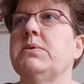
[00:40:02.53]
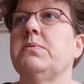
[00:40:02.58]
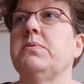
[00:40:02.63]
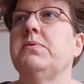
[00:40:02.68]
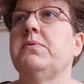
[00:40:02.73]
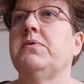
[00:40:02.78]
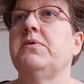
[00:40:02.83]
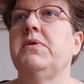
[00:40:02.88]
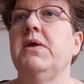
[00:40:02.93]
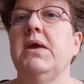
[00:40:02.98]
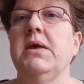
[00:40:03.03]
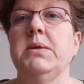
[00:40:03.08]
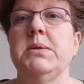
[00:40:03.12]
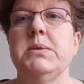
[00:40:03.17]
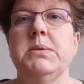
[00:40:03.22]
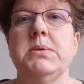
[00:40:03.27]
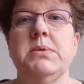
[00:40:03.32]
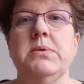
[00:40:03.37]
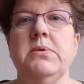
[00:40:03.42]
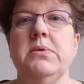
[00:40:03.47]
of
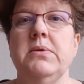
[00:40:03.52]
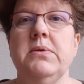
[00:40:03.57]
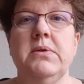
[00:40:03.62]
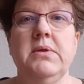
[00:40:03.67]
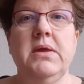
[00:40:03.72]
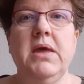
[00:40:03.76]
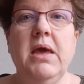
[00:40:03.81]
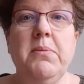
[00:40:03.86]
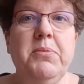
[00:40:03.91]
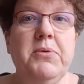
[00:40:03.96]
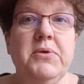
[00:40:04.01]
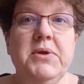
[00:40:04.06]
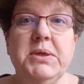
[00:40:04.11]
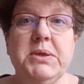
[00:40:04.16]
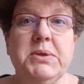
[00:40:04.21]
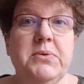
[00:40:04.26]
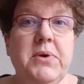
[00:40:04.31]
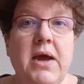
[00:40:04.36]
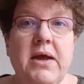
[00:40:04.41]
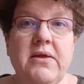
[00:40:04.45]
things to keep you
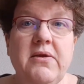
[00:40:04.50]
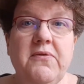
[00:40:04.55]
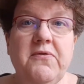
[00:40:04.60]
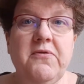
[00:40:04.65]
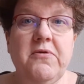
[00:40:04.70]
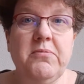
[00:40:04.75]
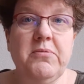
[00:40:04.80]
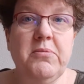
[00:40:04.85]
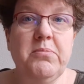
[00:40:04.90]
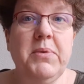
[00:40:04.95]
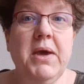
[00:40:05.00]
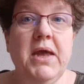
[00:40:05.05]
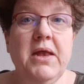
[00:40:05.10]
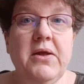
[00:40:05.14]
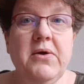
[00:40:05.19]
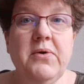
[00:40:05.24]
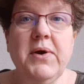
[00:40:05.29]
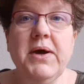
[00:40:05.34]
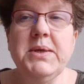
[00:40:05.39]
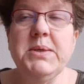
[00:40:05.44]
distracted from the main
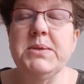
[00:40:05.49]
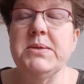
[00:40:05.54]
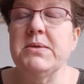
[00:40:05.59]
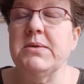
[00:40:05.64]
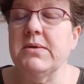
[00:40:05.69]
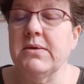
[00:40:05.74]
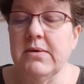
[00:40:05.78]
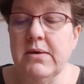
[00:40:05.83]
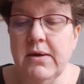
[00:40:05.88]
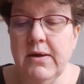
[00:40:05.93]
quest,